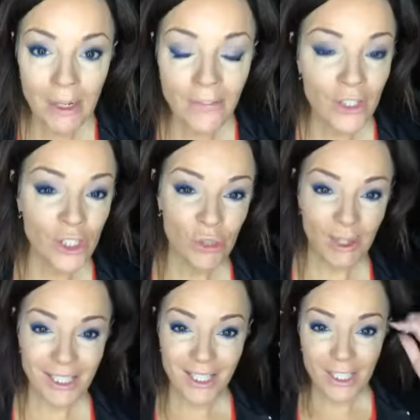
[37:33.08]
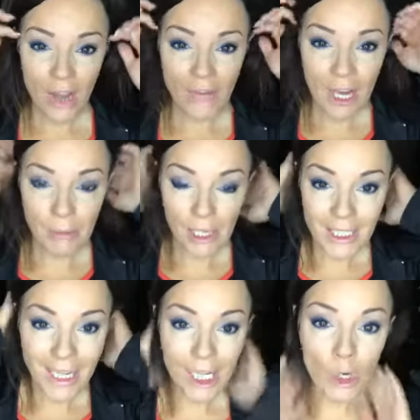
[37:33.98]
finish the rest of this off camera because I
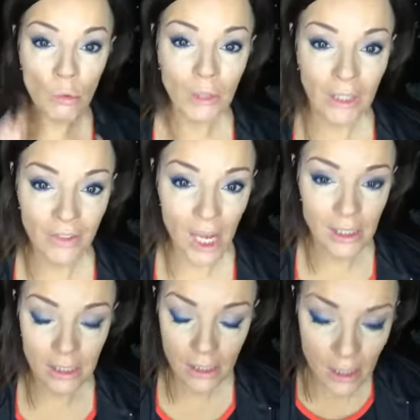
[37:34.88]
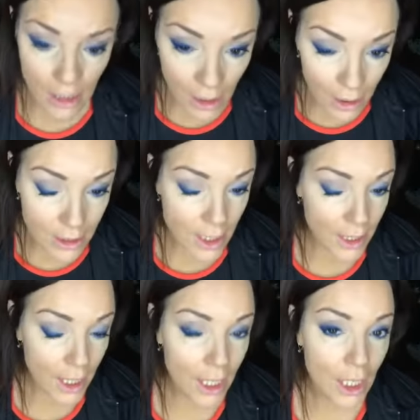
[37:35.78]
gotta go really fast because I
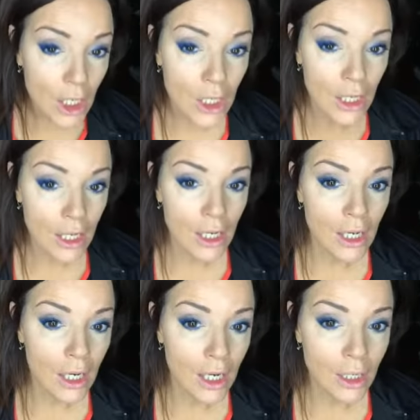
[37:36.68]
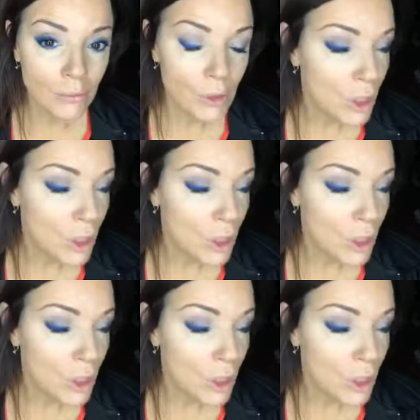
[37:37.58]
can't, um,